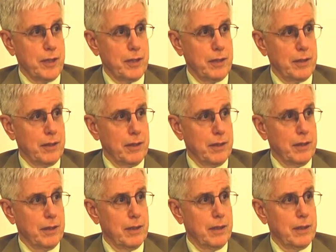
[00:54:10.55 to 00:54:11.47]
in
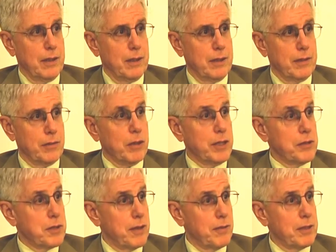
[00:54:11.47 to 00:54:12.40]

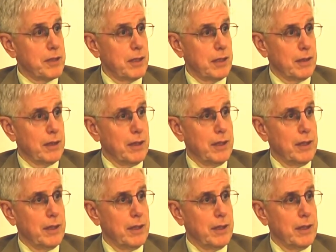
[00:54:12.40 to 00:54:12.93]
2017.